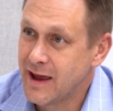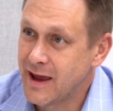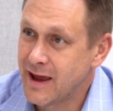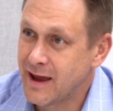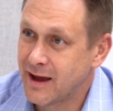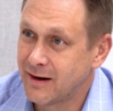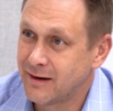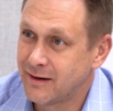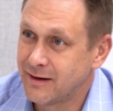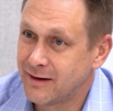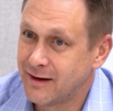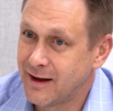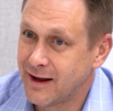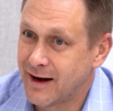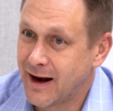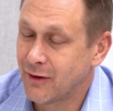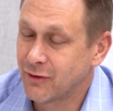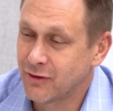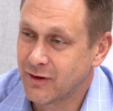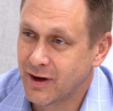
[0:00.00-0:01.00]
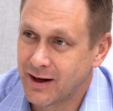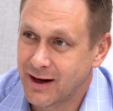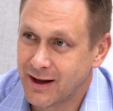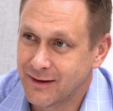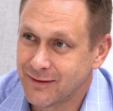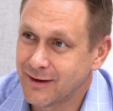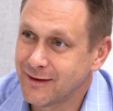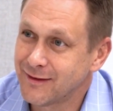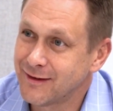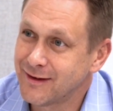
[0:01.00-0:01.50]
and an outside
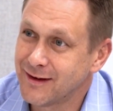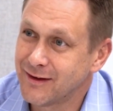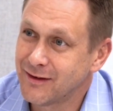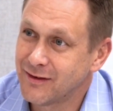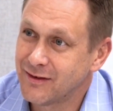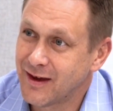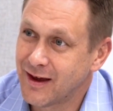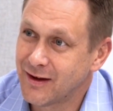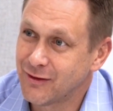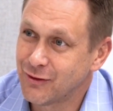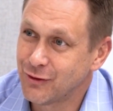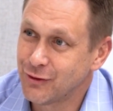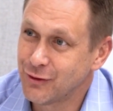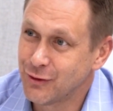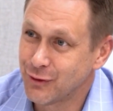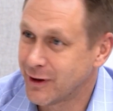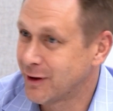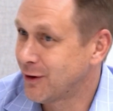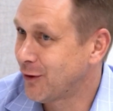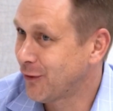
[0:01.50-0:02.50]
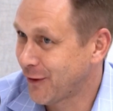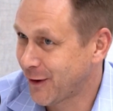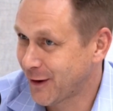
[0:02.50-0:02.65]
entity says you can no